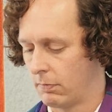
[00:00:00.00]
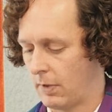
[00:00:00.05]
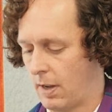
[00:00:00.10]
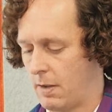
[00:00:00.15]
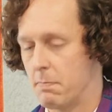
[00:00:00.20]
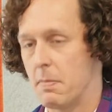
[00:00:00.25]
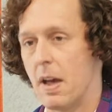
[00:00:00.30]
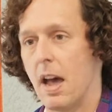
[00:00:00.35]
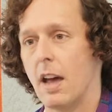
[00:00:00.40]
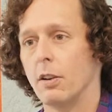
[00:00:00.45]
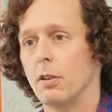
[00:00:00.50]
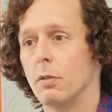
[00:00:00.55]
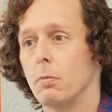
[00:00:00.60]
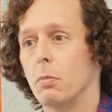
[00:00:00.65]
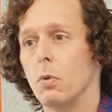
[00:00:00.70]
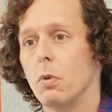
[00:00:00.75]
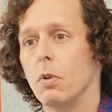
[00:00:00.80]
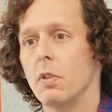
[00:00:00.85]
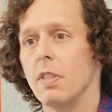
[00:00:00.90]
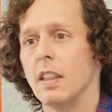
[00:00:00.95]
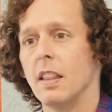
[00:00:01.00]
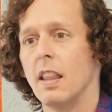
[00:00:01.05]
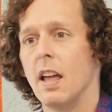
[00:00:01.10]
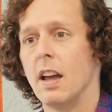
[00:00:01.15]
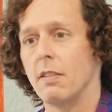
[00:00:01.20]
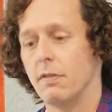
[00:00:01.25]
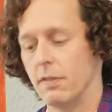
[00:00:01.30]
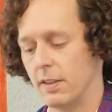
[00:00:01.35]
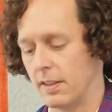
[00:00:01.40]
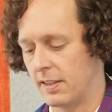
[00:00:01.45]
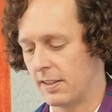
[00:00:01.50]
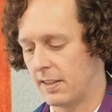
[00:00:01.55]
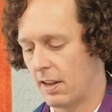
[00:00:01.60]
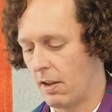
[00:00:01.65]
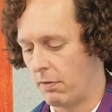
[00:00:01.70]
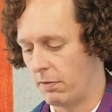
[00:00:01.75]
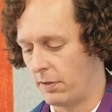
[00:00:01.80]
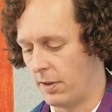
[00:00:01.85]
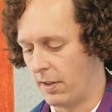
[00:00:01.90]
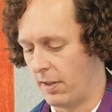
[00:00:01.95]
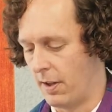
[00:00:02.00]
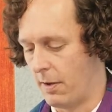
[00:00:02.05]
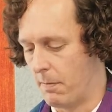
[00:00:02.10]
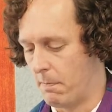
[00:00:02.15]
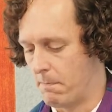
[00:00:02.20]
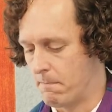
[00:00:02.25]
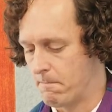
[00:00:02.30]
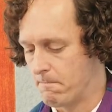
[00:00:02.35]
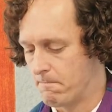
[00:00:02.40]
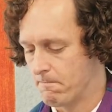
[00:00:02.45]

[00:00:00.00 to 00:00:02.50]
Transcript: it mattered more than life itself to them.